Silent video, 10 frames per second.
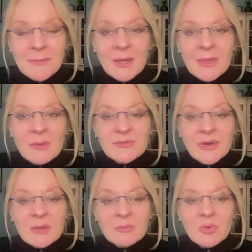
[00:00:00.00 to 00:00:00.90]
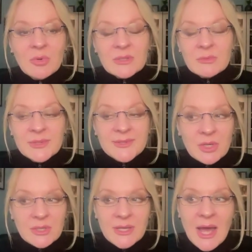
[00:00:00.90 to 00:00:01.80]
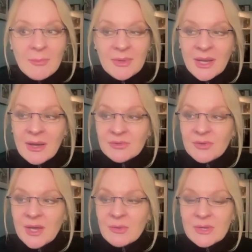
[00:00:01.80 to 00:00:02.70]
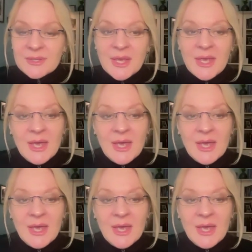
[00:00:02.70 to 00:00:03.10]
And that was very important. And what started happening after that was,